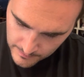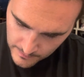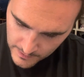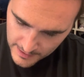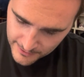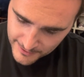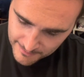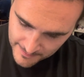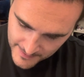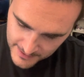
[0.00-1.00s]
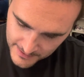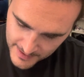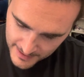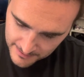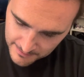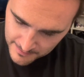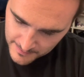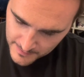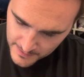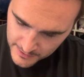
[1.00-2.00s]
Leather is then
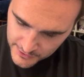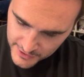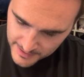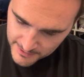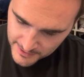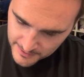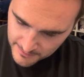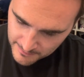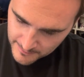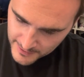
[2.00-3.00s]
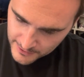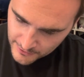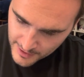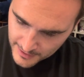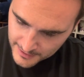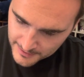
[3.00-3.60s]
shipped via truck.